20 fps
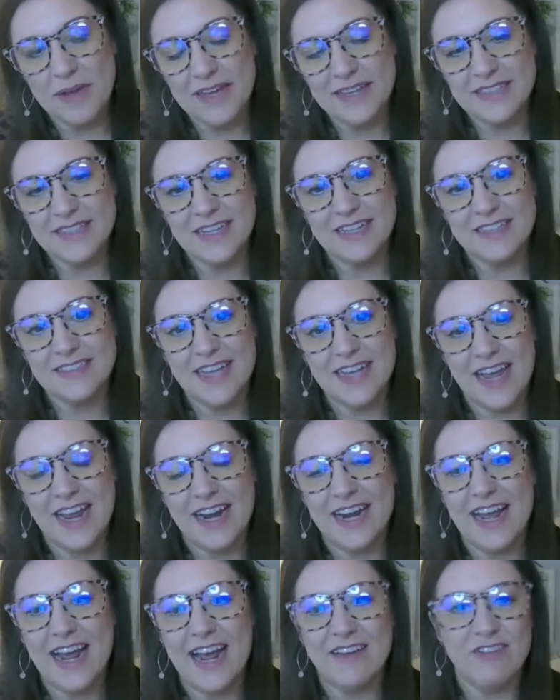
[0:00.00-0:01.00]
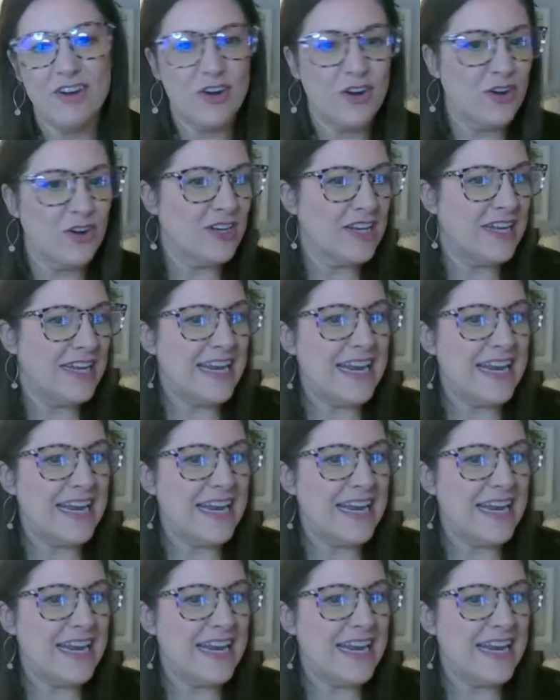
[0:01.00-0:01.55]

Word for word: basis and have earned